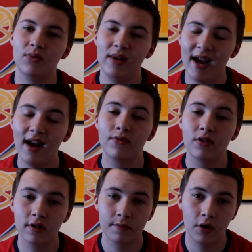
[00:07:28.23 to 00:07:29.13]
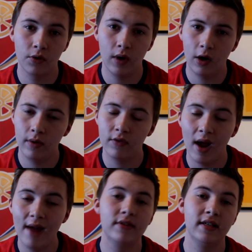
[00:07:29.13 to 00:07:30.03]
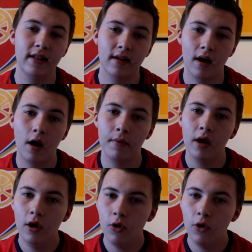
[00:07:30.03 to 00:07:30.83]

We have to respond well. We've got Everton in the cup.